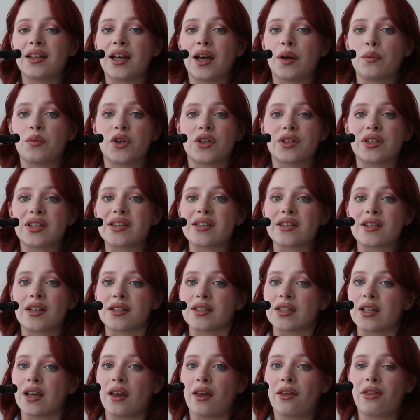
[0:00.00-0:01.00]
I'm not
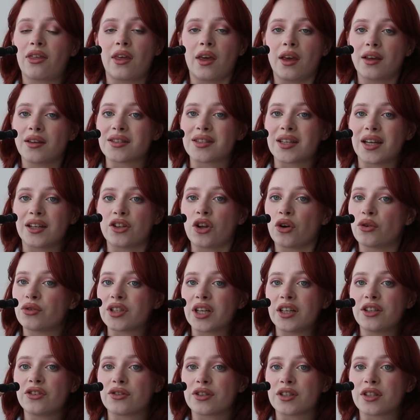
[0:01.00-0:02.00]
discussing things that don't
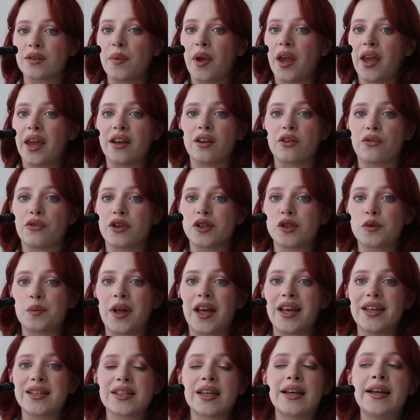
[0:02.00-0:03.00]
interest me in the first
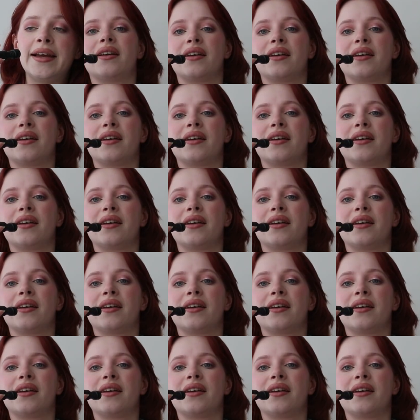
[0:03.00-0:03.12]
place,